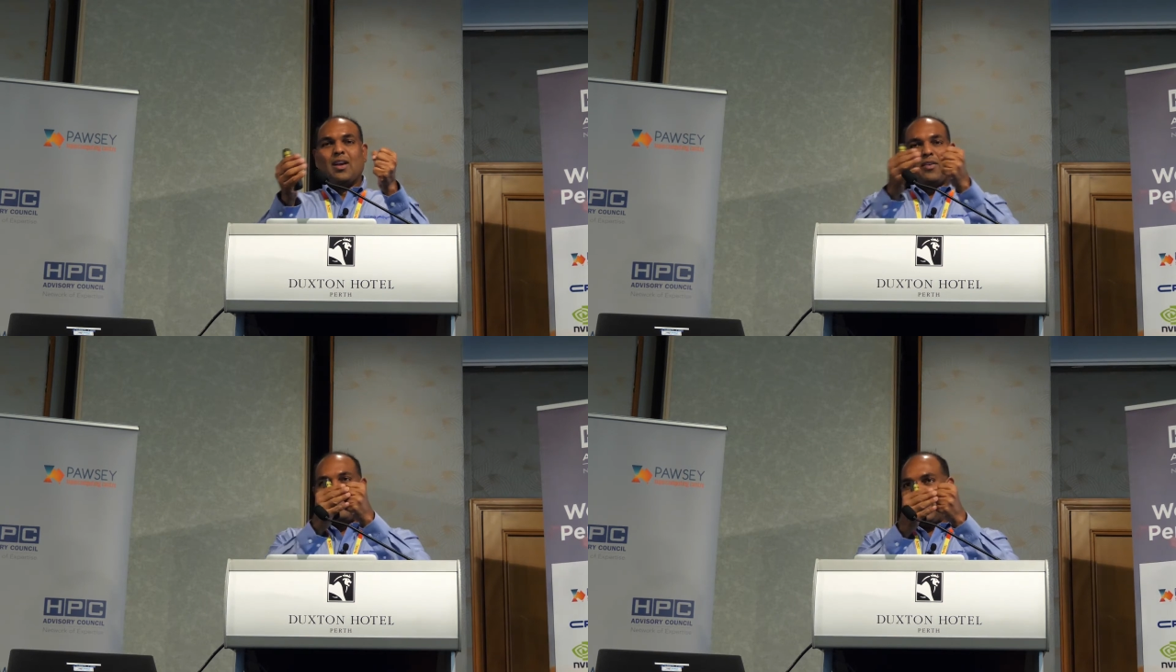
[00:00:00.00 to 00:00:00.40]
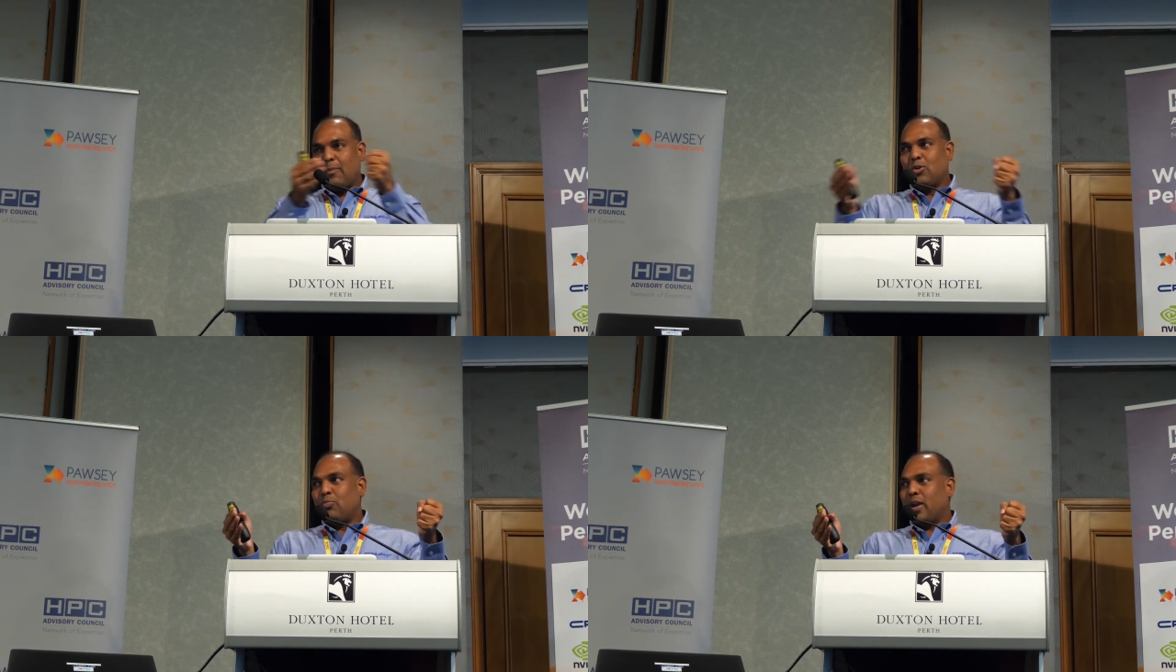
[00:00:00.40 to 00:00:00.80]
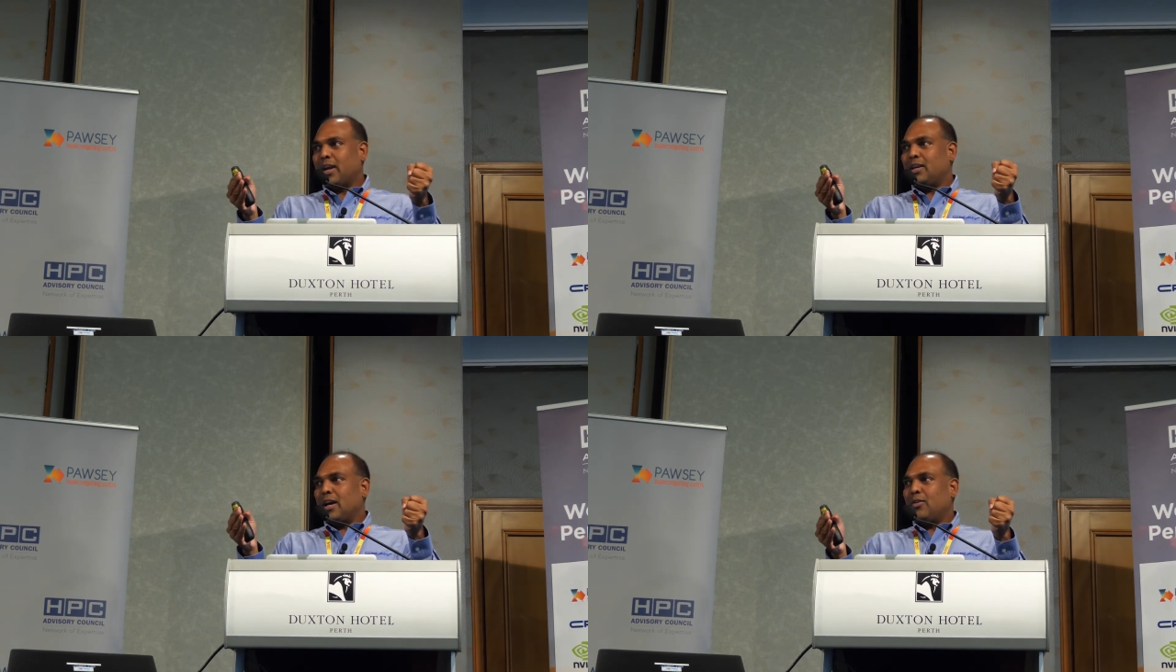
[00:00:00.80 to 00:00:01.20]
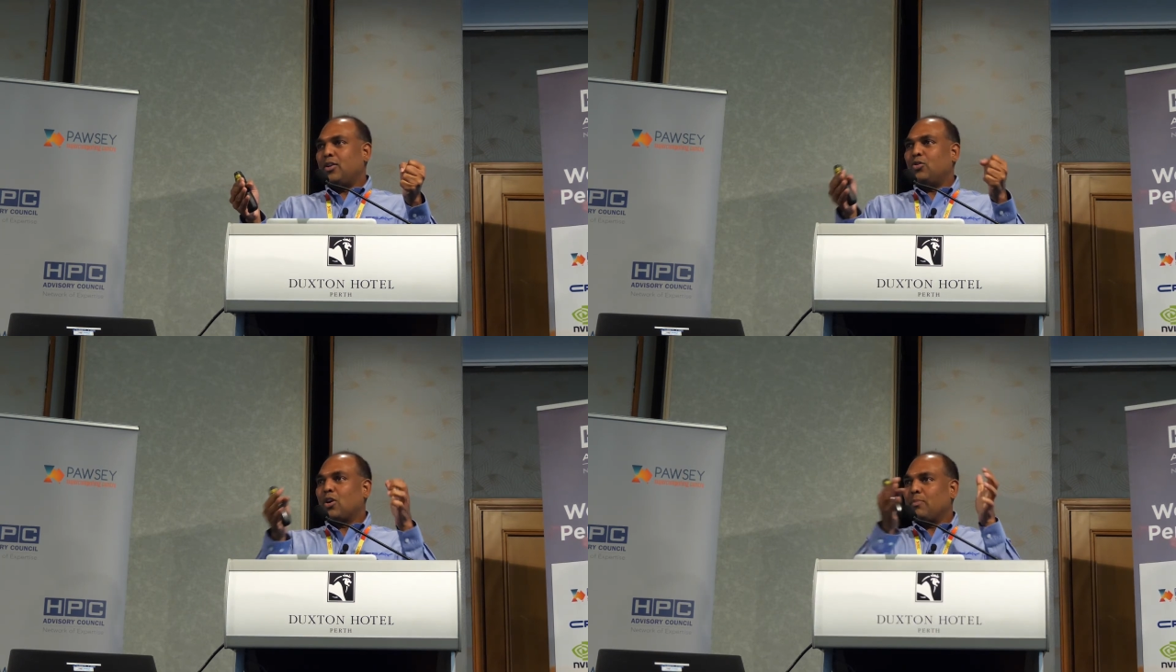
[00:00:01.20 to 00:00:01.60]
we were able to break it down
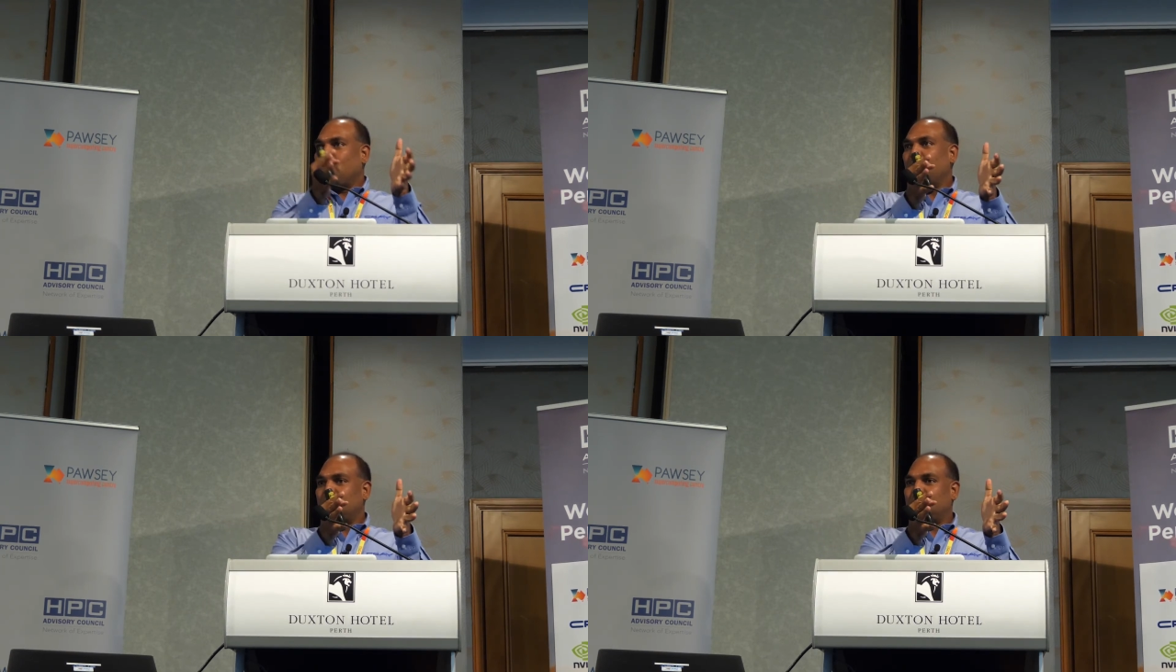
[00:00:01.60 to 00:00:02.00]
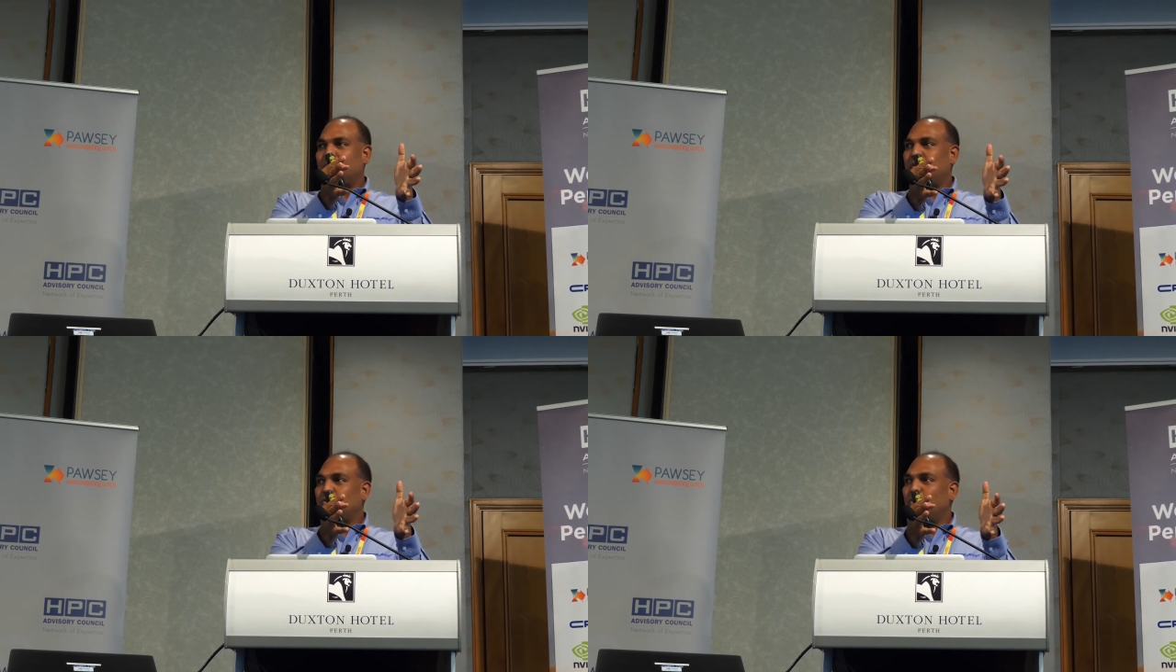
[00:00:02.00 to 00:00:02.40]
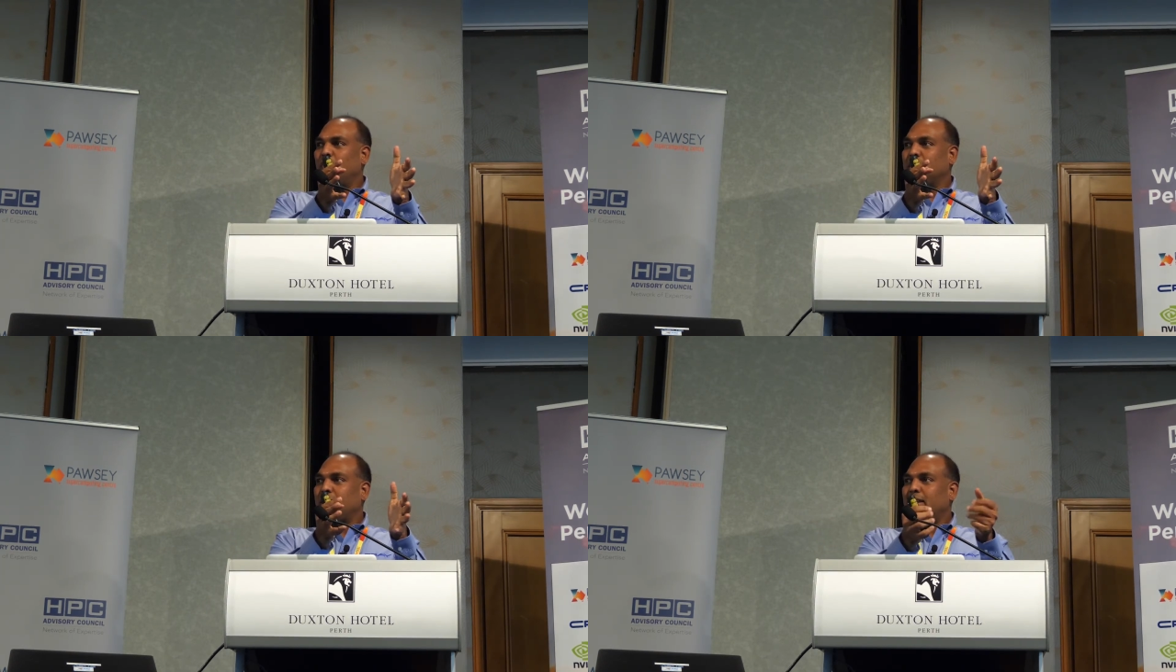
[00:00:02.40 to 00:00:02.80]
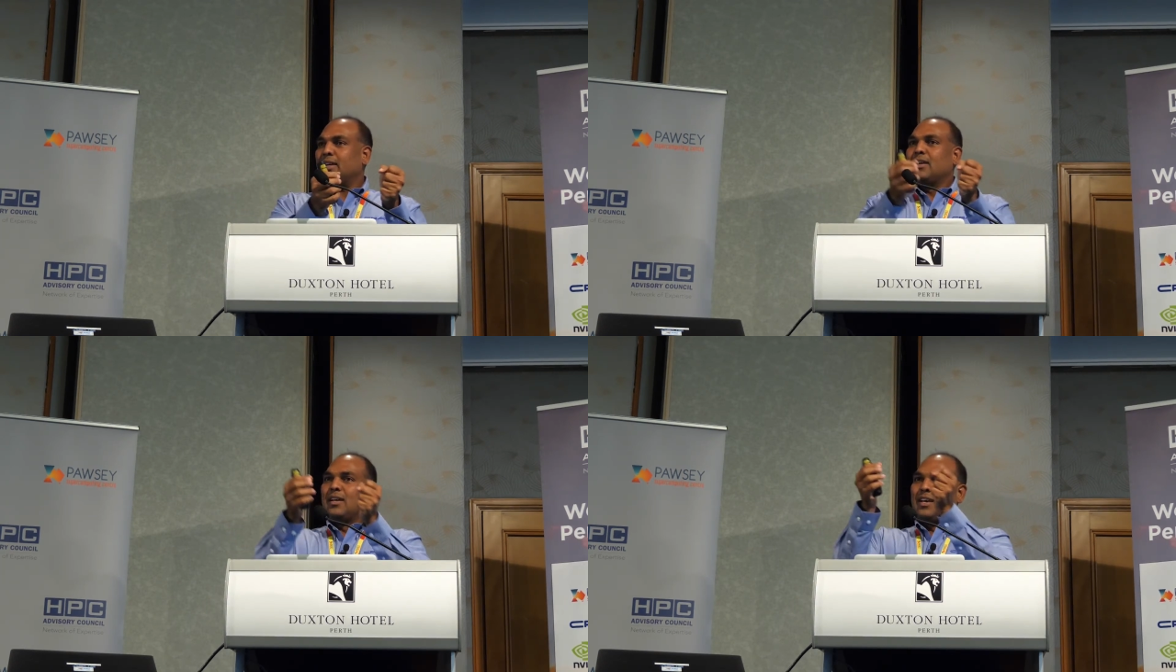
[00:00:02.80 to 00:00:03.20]
into components that were moving
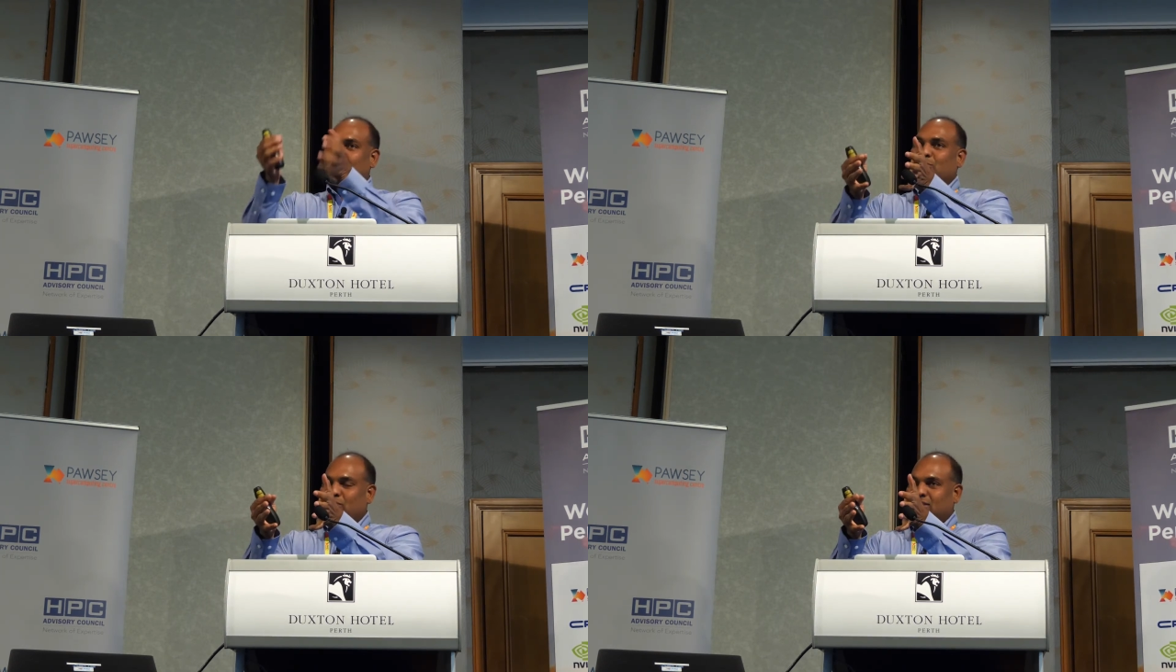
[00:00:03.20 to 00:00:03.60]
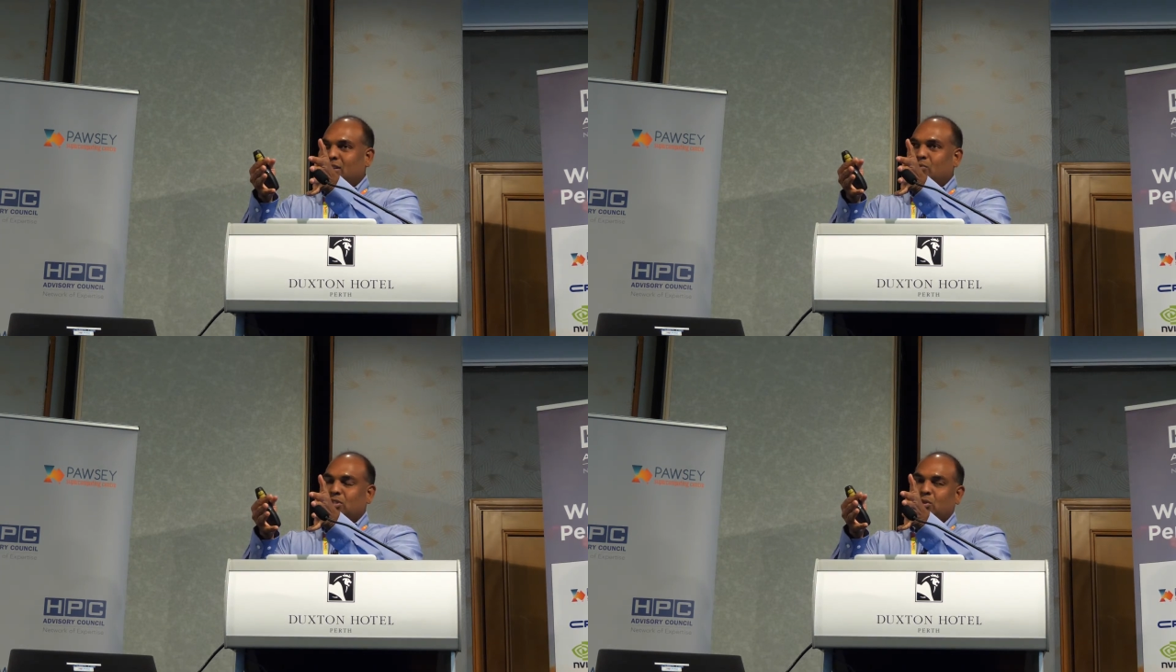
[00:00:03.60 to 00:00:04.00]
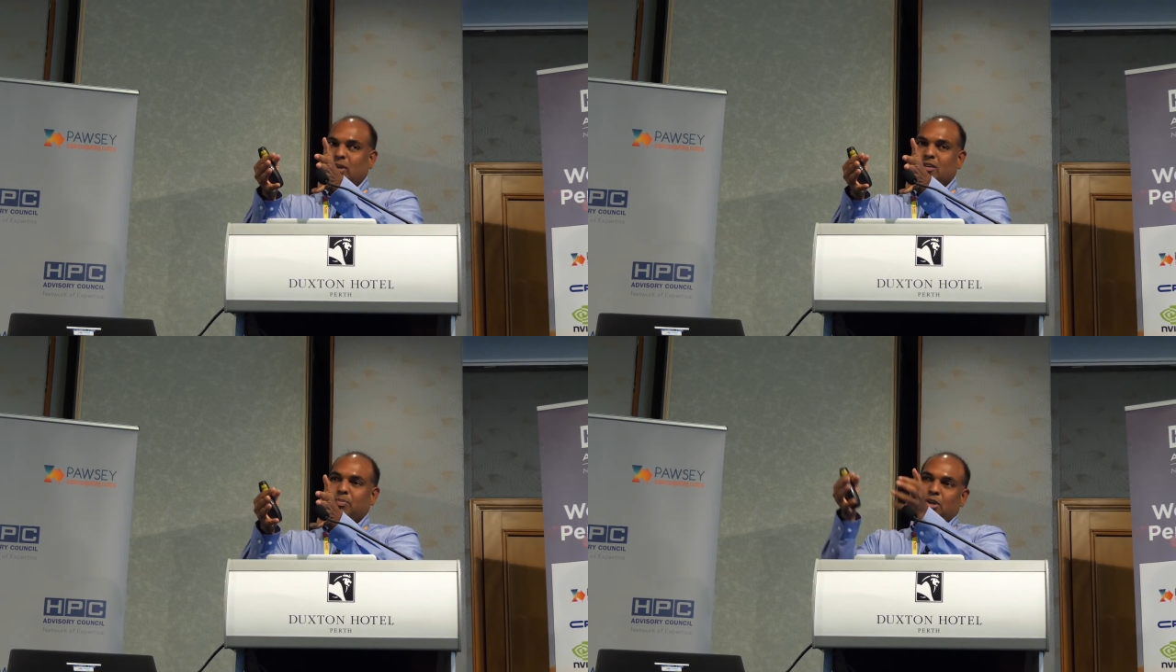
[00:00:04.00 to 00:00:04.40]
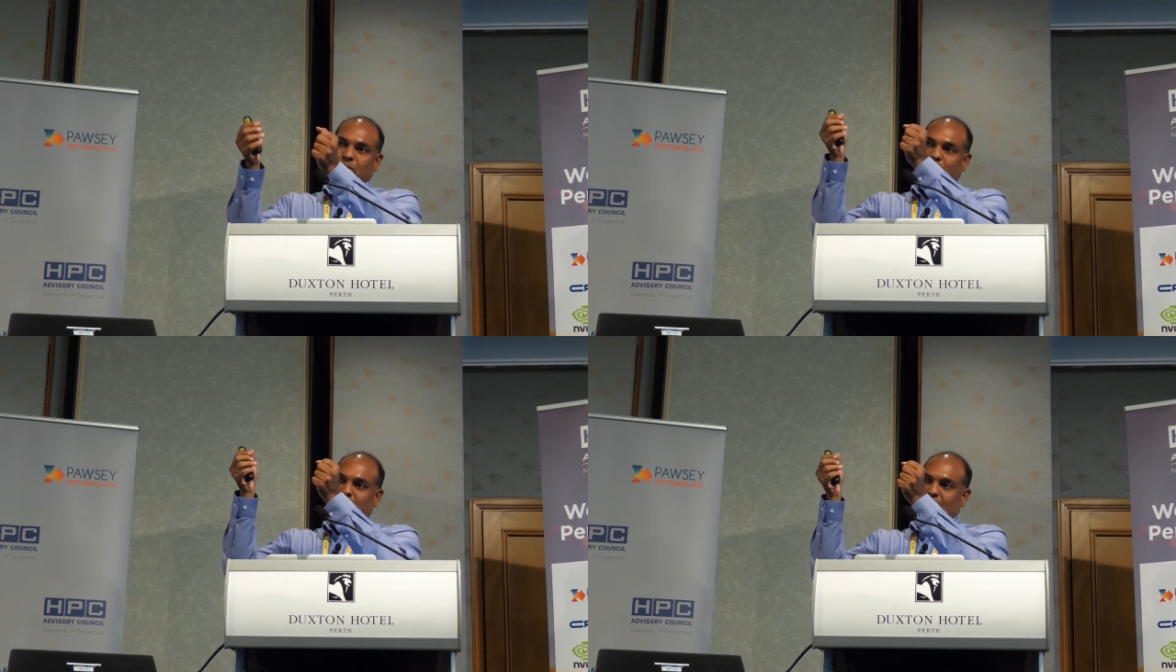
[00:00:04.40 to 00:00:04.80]
data, components that was doing
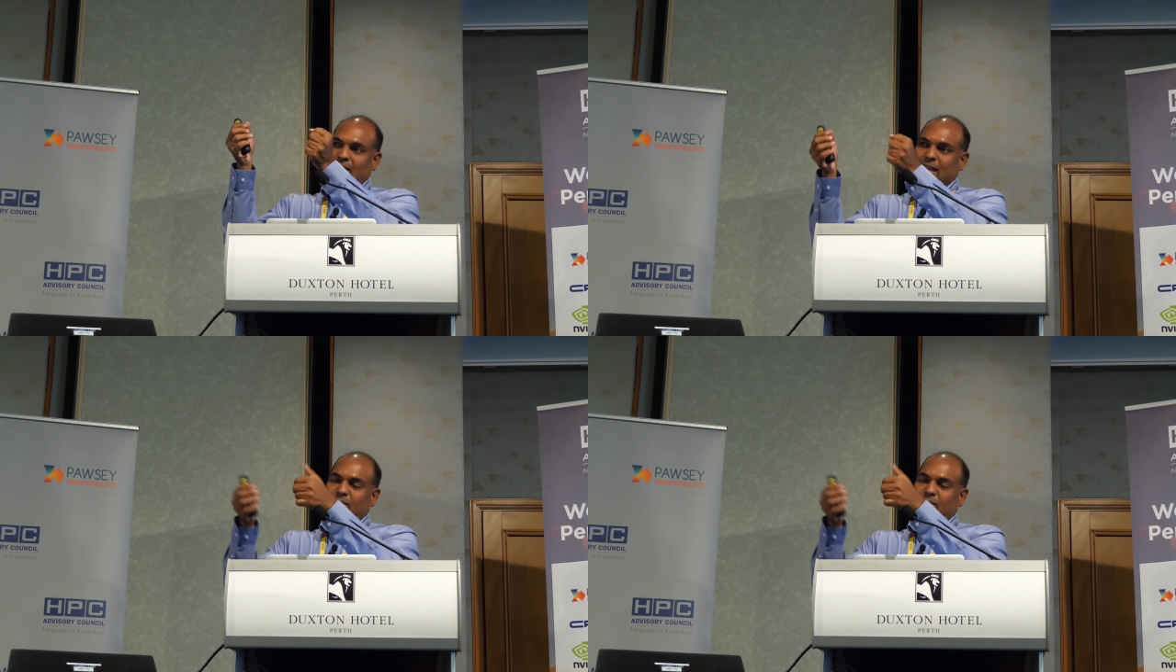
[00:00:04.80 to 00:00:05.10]
compute, and then